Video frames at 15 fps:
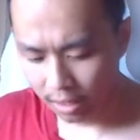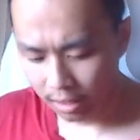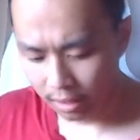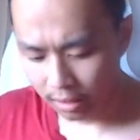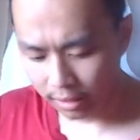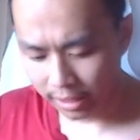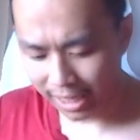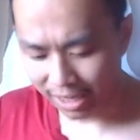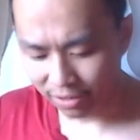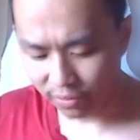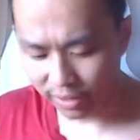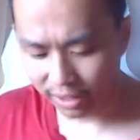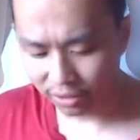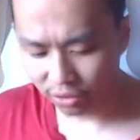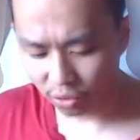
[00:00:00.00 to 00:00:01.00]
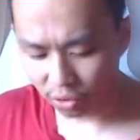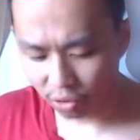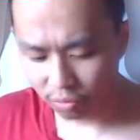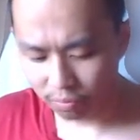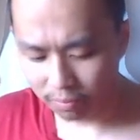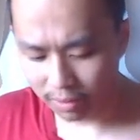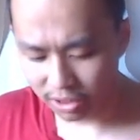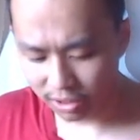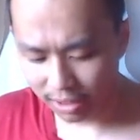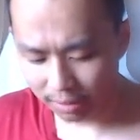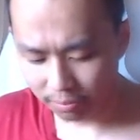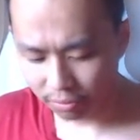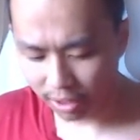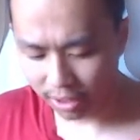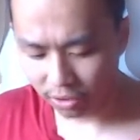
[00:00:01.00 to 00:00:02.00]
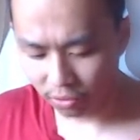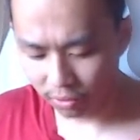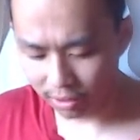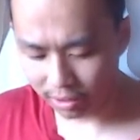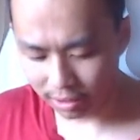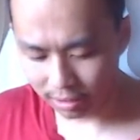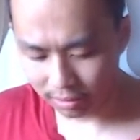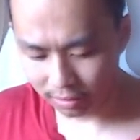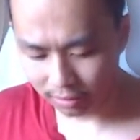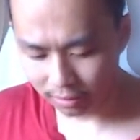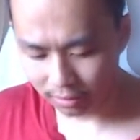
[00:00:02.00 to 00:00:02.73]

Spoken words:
Carrying your own mission and priorities